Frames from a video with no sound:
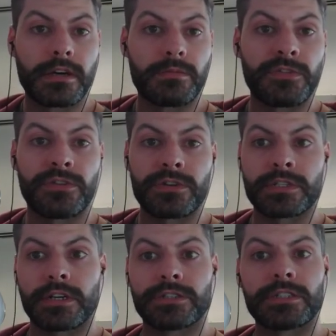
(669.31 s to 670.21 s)
before
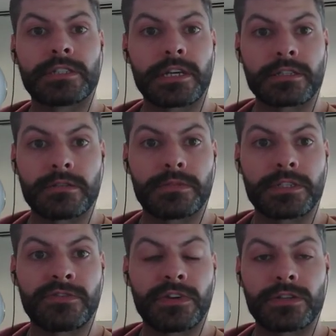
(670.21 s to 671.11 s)
Celgene takes them
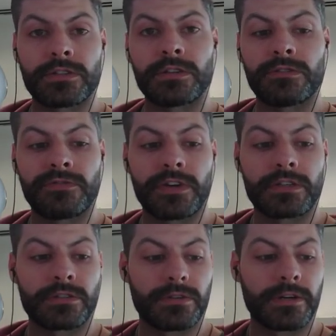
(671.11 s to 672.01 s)
into phase 2 and
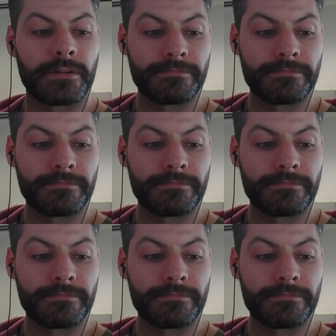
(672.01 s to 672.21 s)
phase 3.